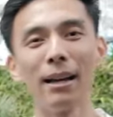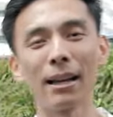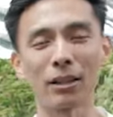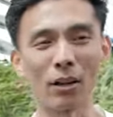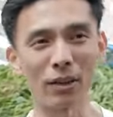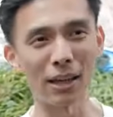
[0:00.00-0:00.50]

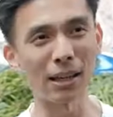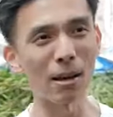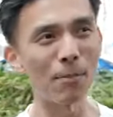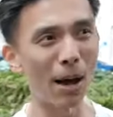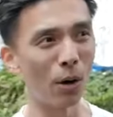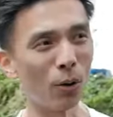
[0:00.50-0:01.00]
So thinking
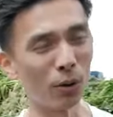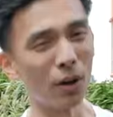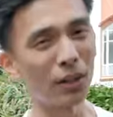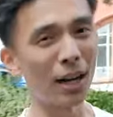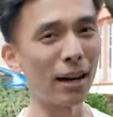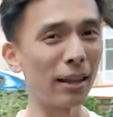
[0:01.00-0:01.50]
about all
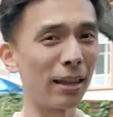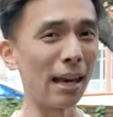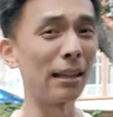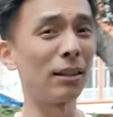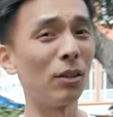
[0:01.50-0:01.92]
those kind of things,